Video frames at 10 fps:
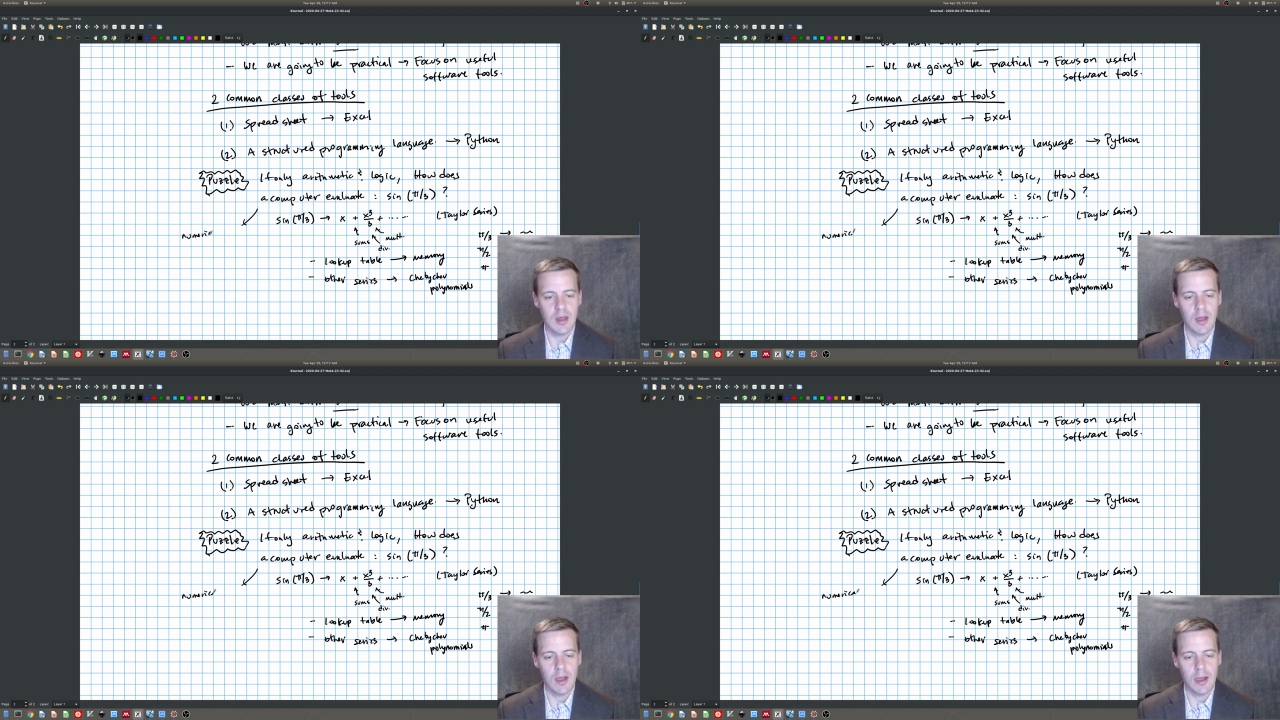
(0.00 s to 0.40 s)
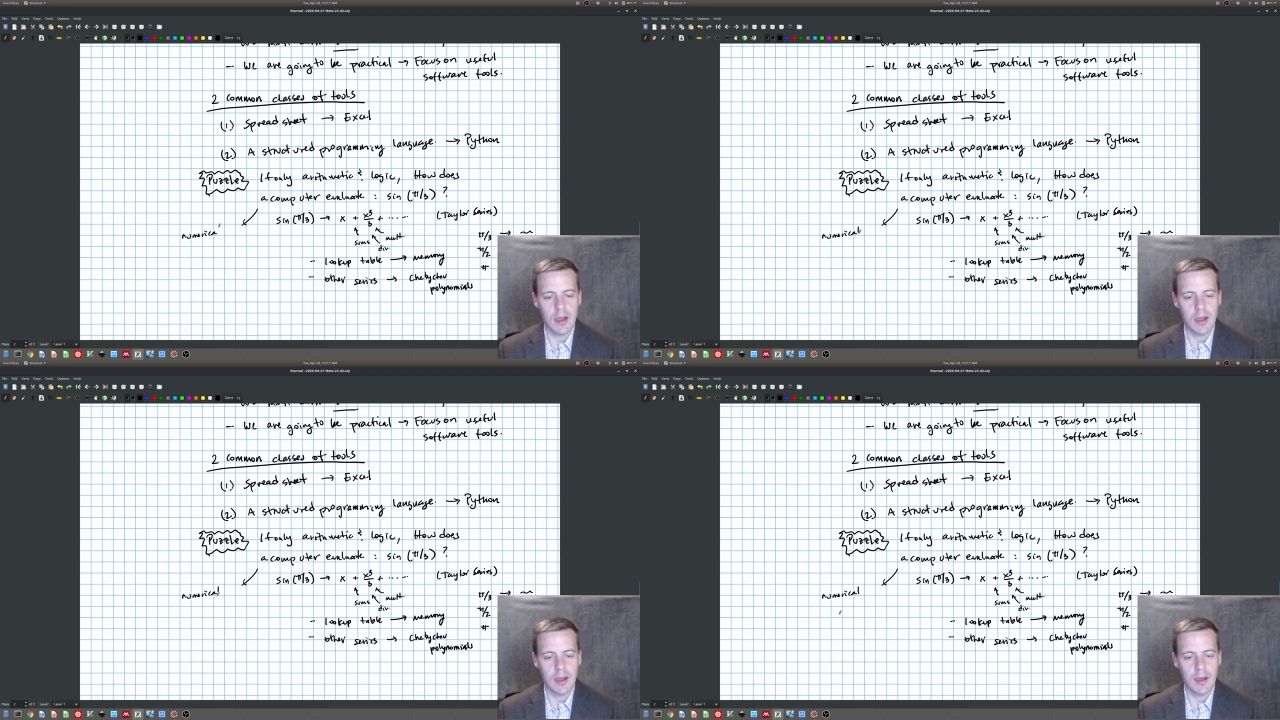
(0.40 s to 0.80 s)

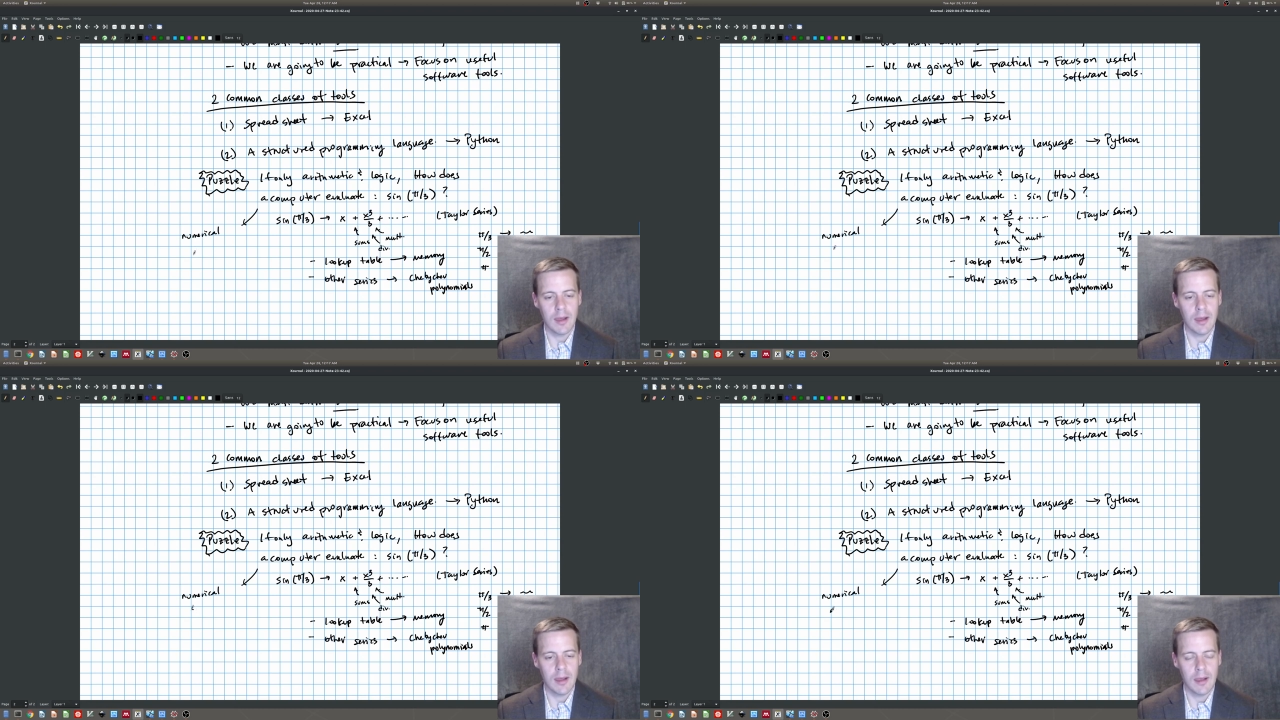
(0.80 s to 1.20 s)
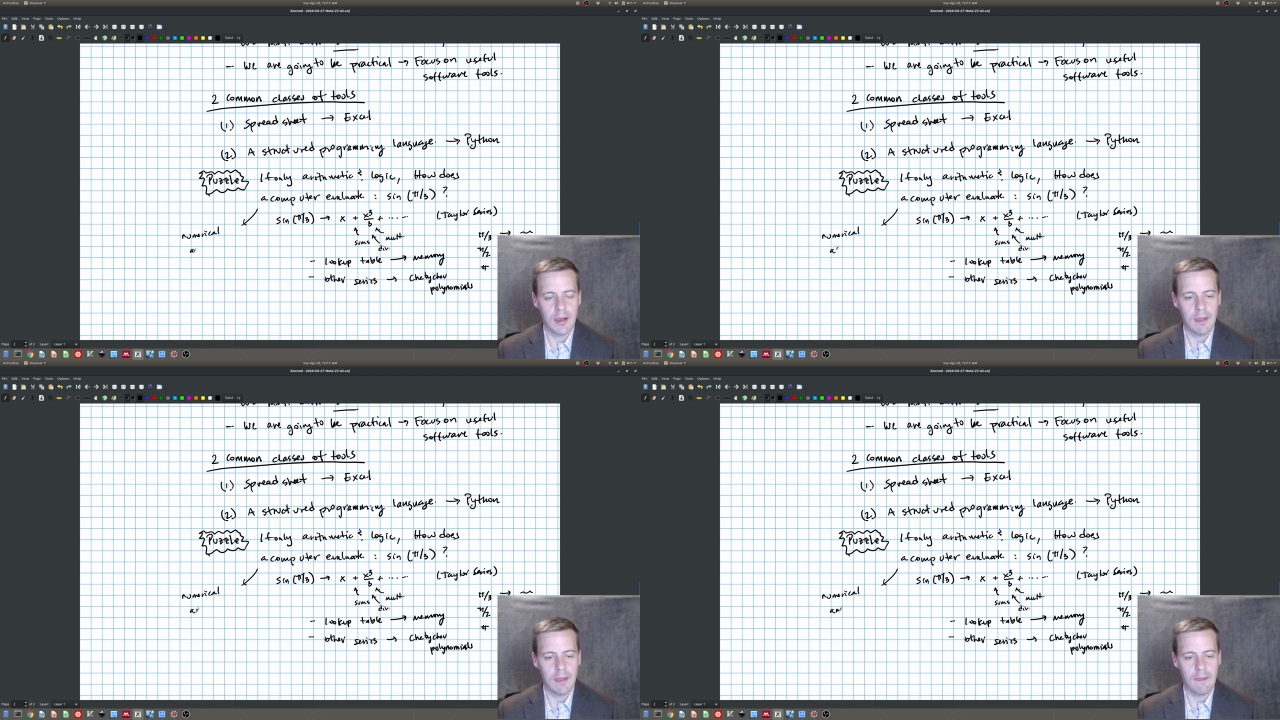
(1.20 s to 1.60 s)

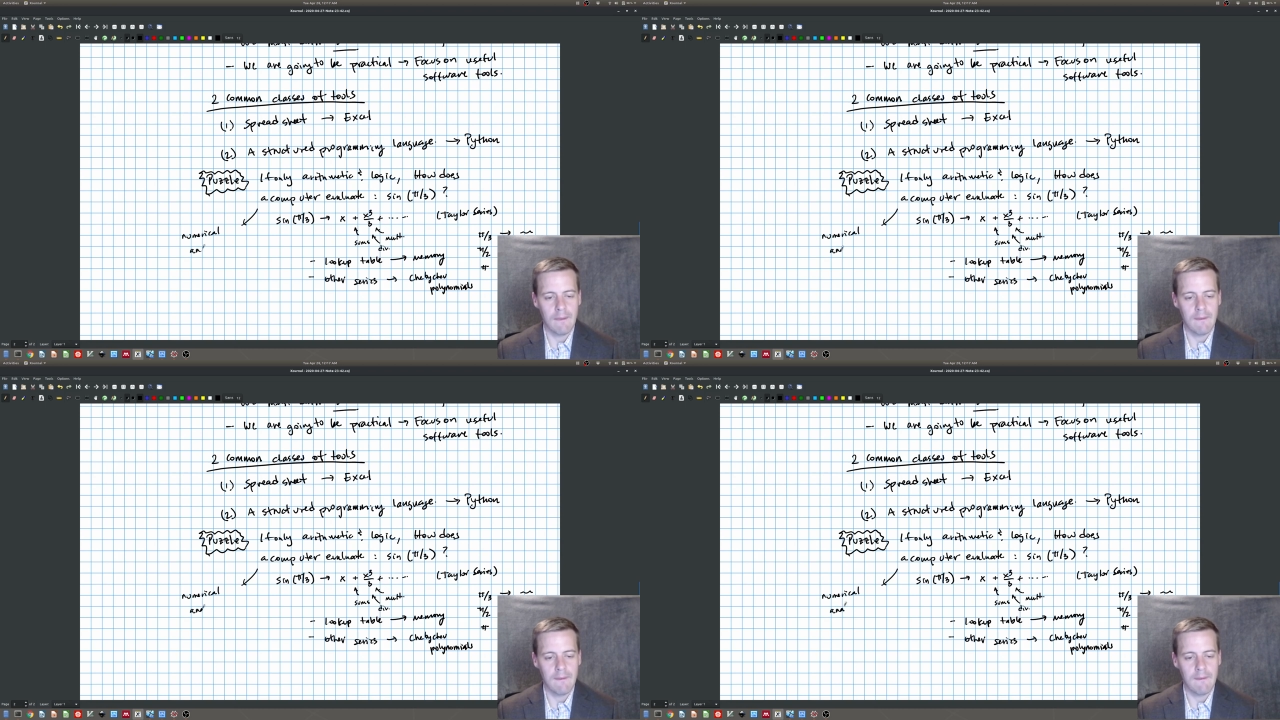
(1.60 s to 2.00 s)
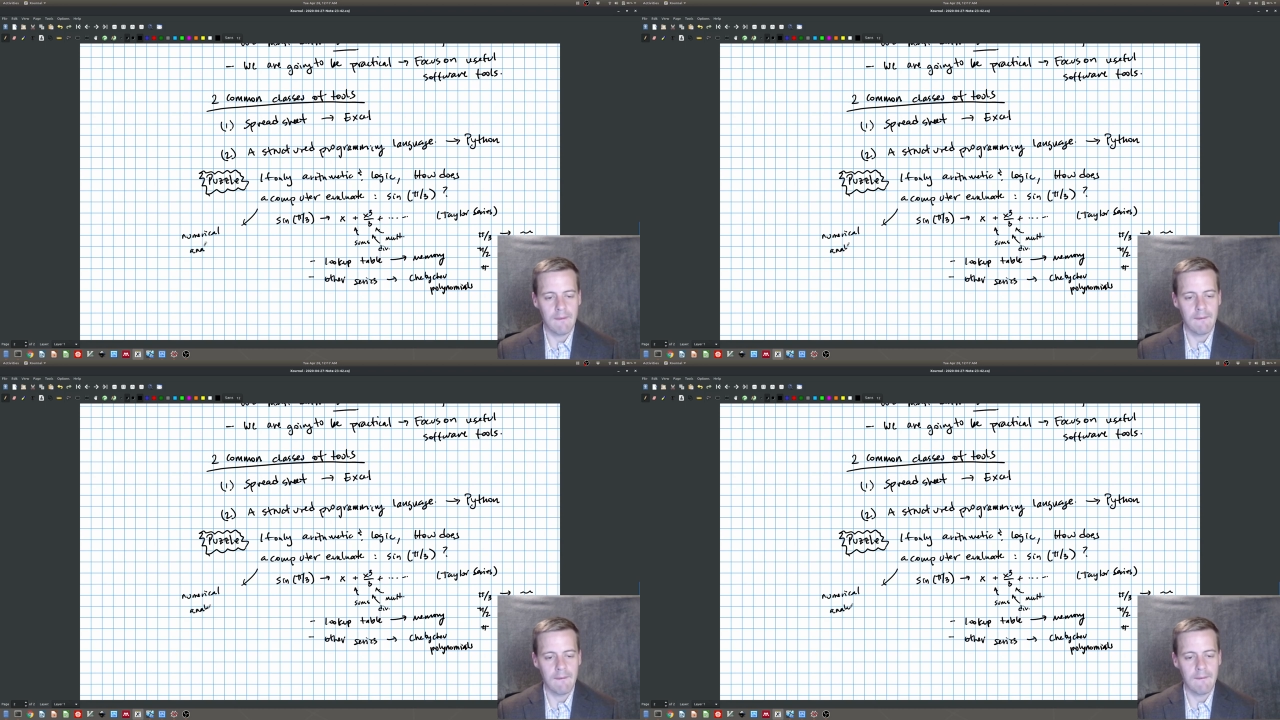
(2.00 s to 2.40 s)

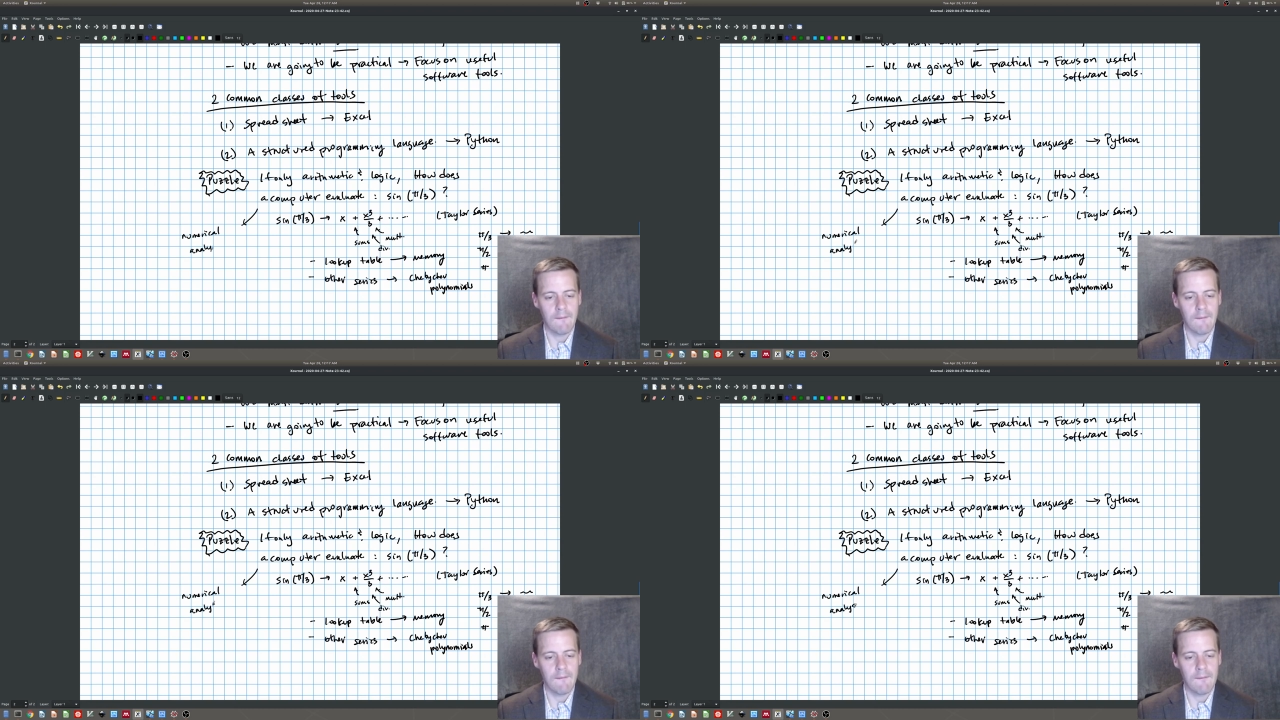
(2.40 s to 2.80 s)
No one is speaking in this clip.